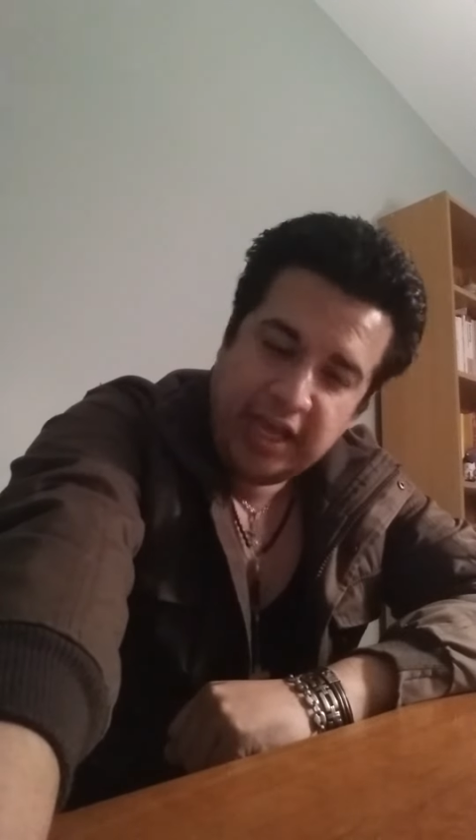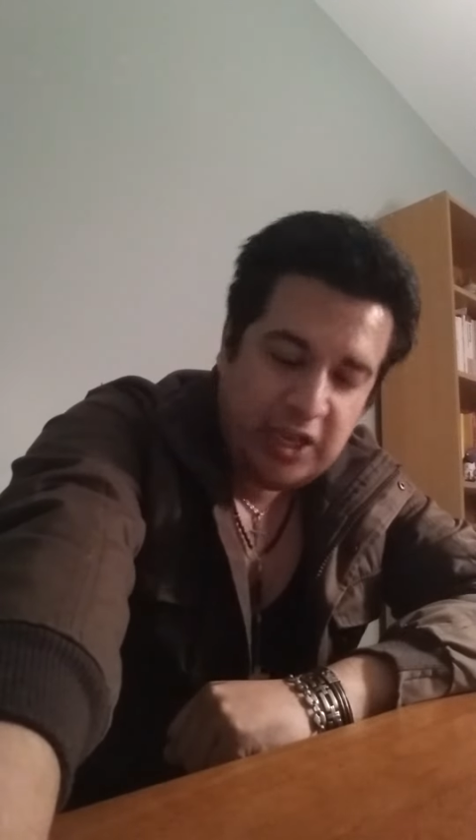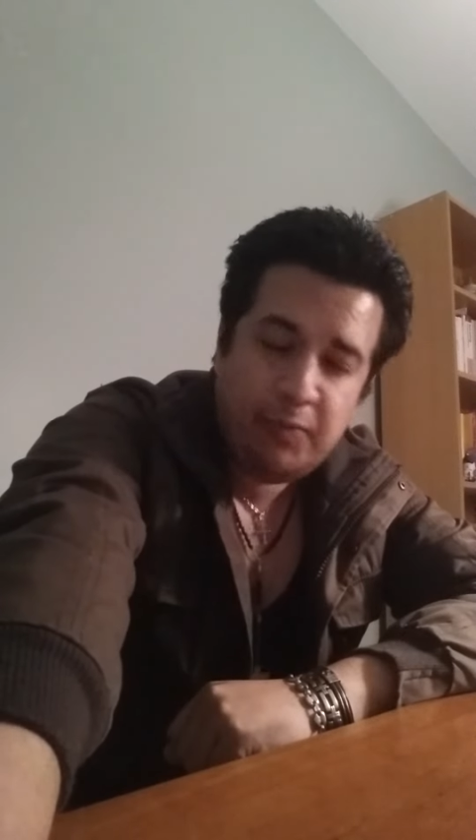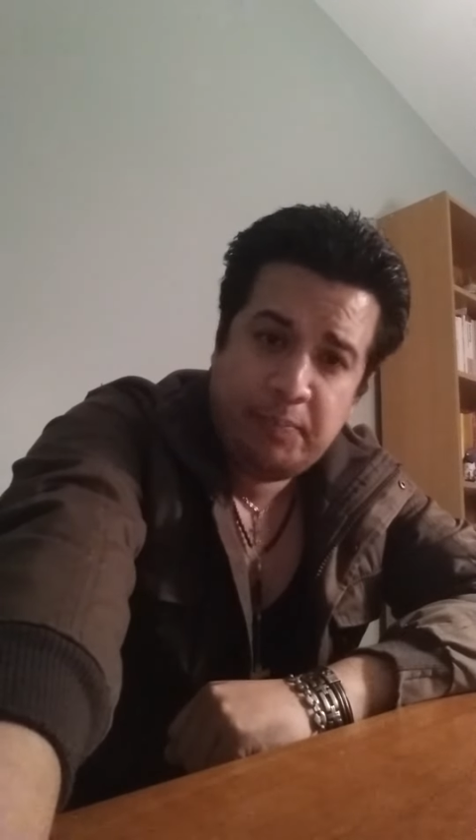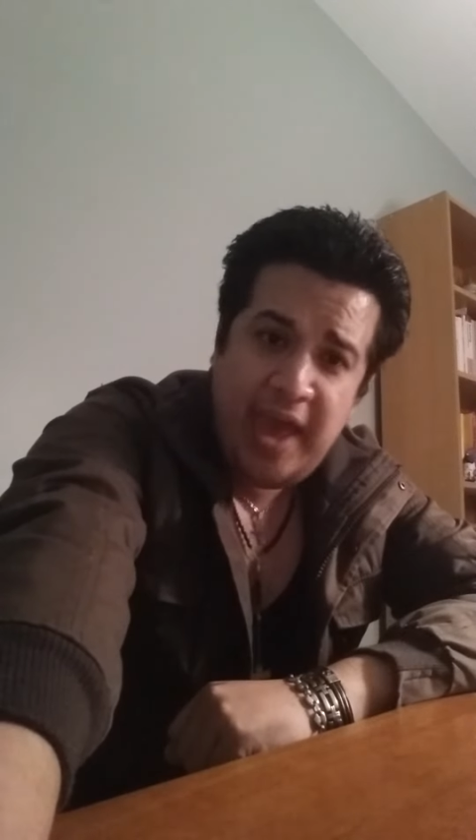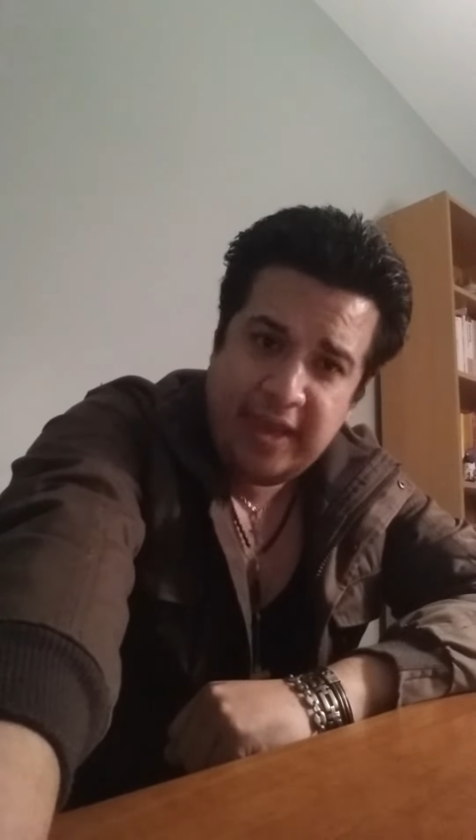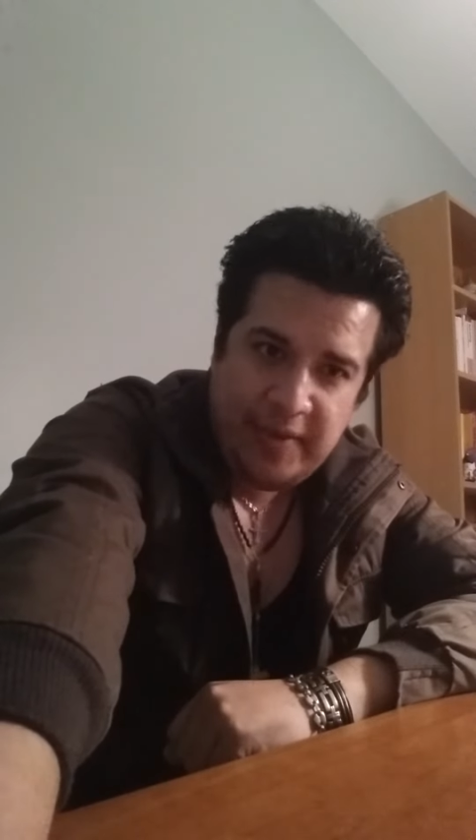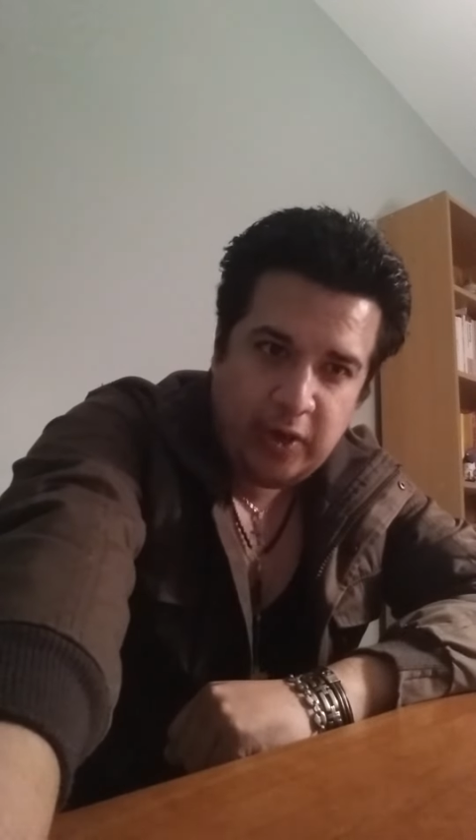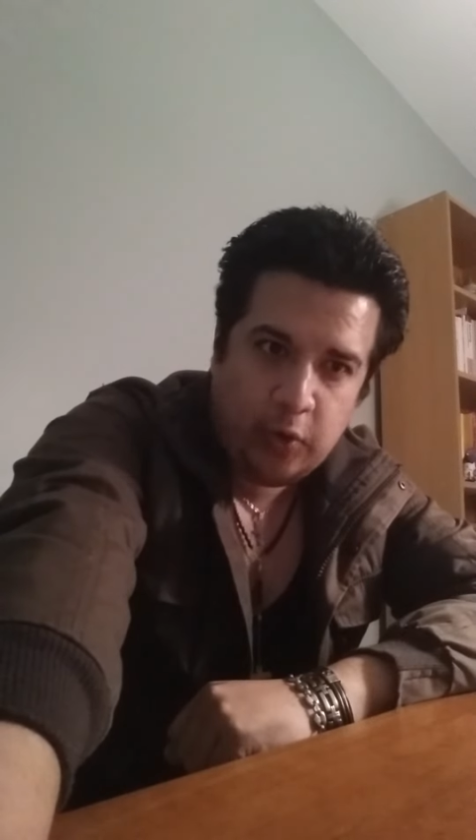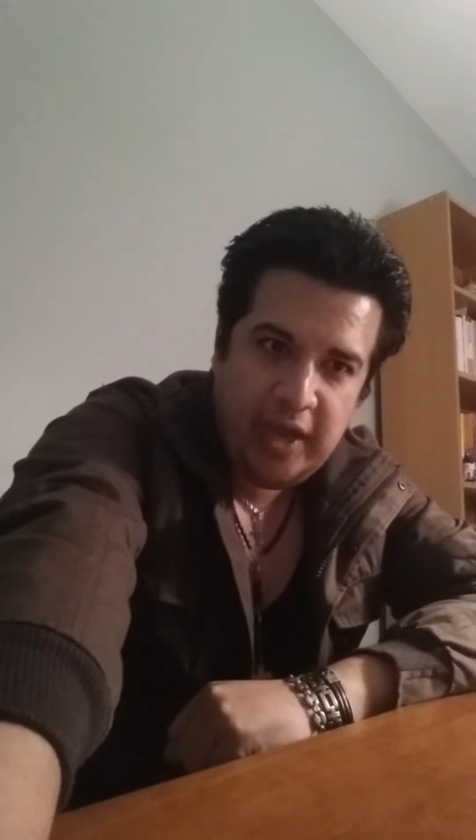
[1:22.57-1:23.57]
You made
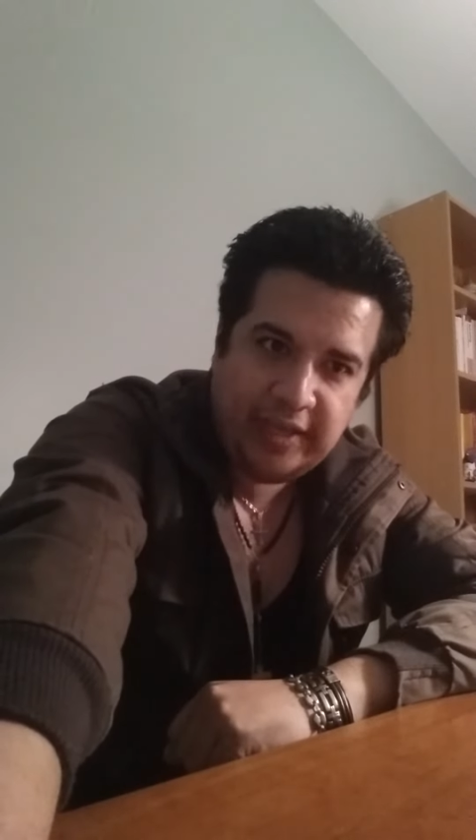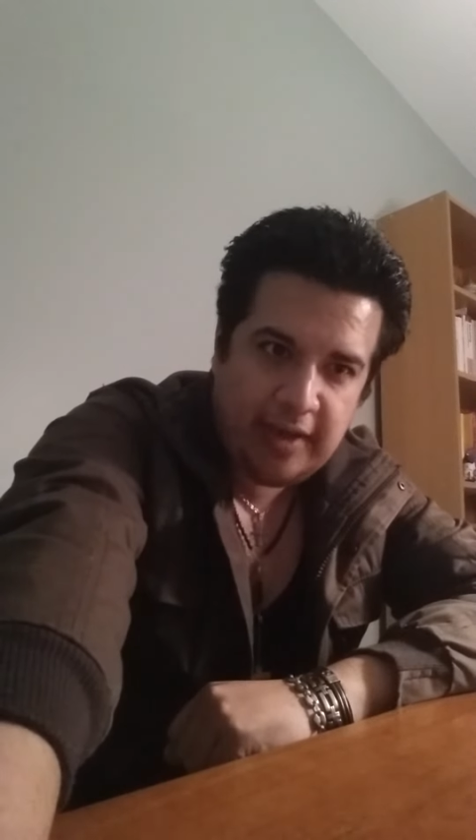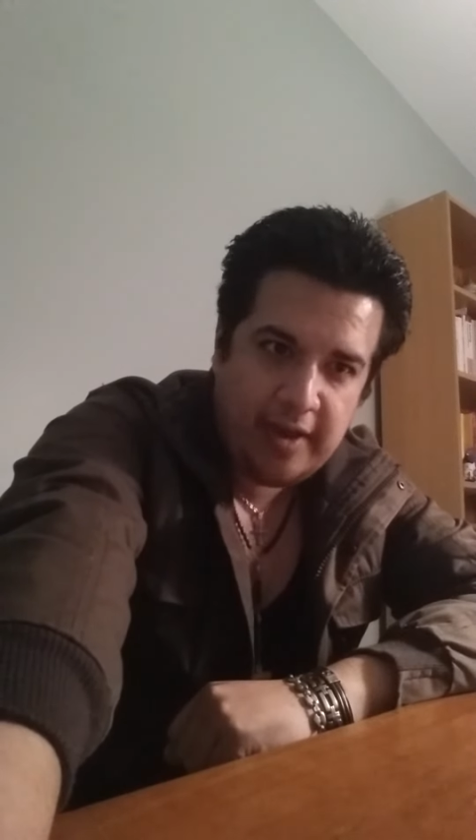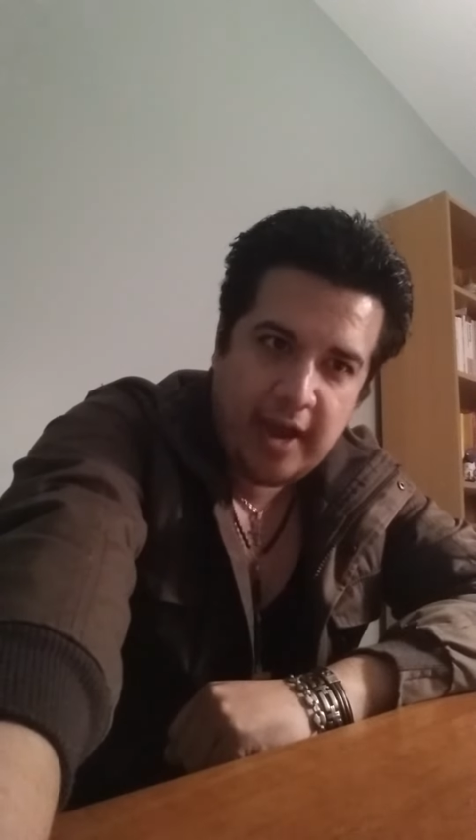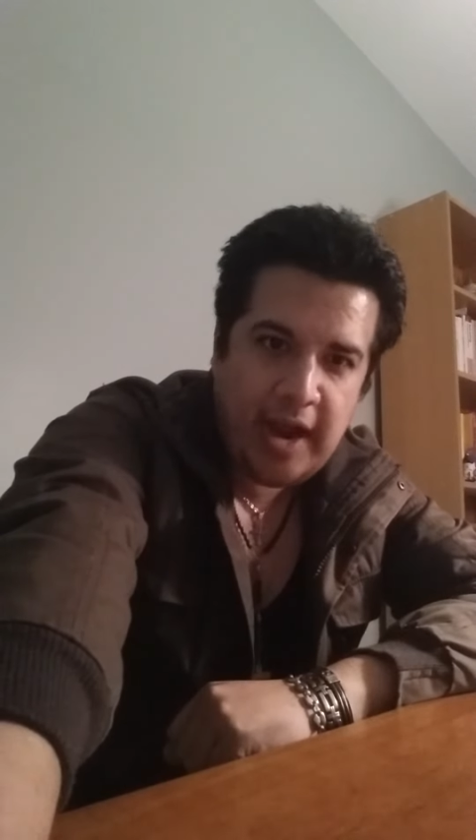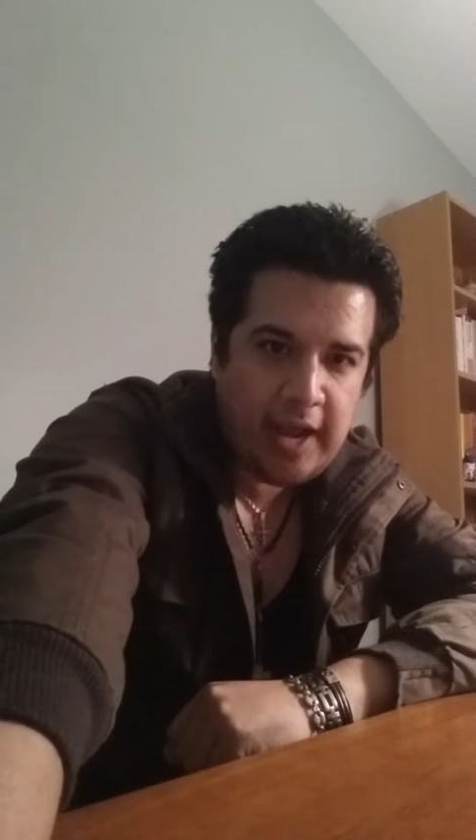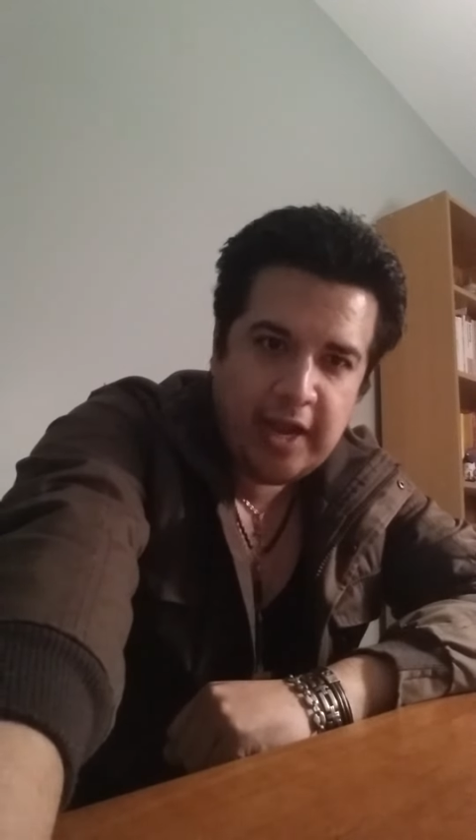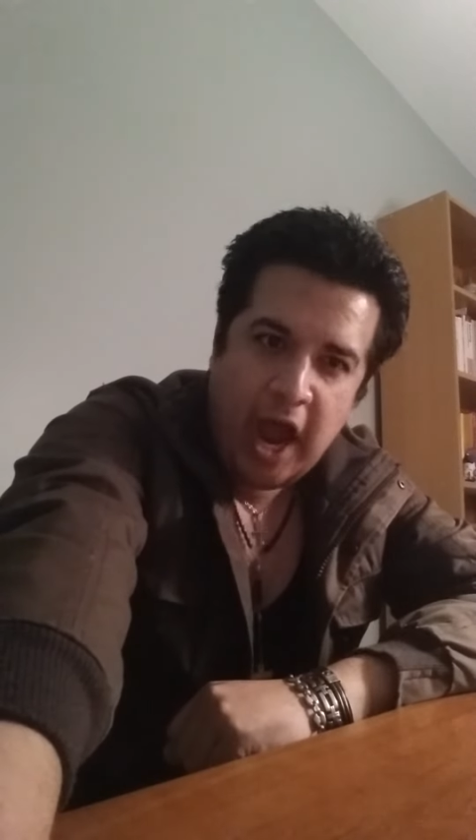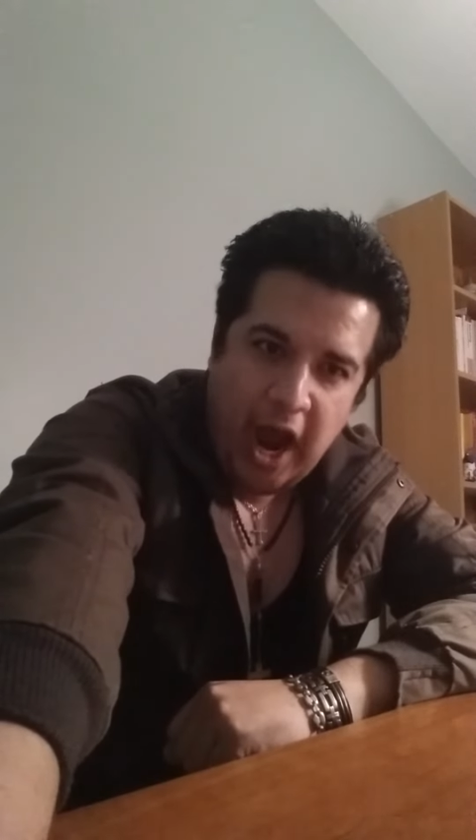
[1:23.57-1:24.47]
me quicker,